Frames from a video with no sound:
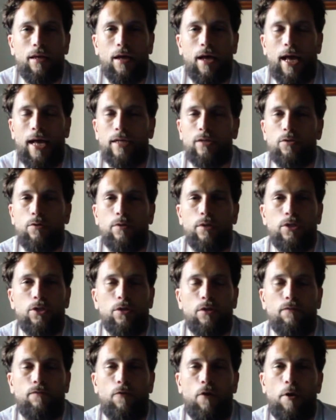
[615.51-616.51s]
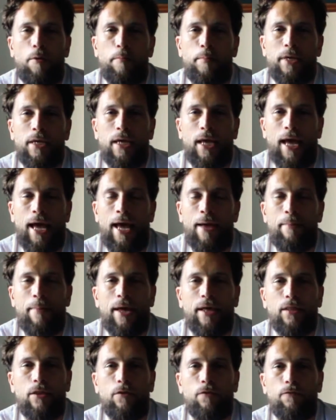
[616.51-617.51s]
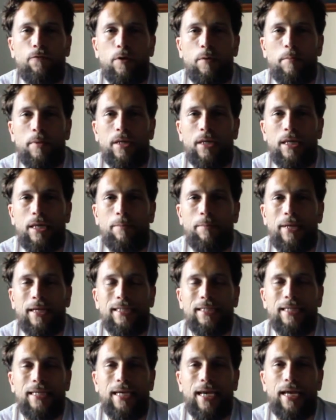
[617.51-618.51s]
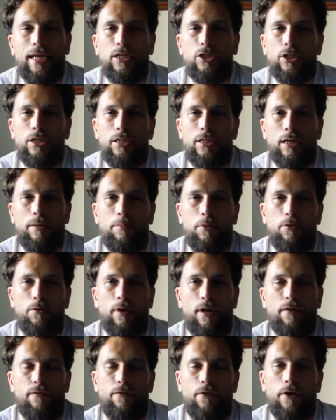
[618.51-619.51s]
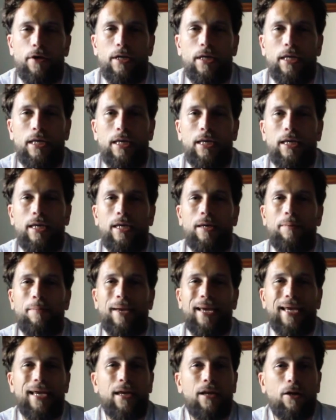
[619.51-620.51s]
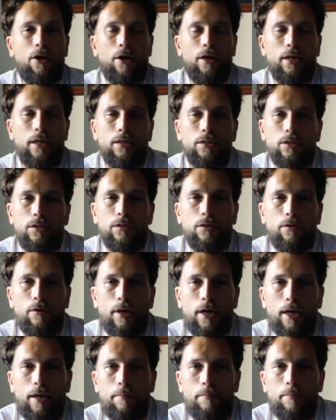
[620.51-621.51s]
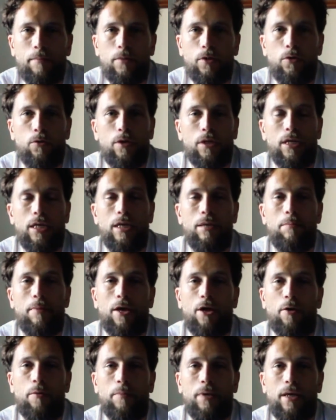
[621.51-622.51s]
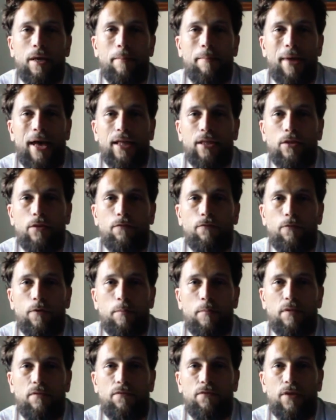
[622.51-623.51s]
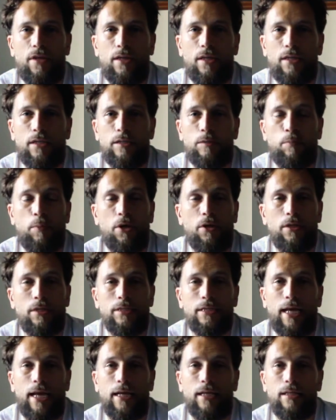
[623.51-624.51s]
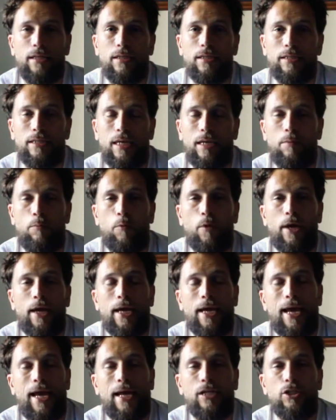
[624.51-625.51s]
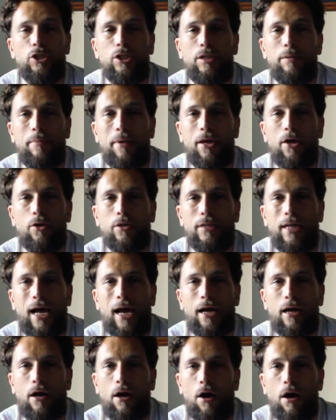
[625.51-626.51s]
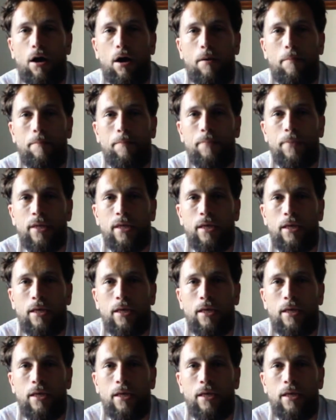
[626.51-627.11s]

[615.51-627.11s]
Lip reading: As always, you can follow me at Matthew Freeman, MATHEWFREEMAN on Instagram. You can email me at MatthewFreemanFitness, spelled exactly the same way, at gmail.com.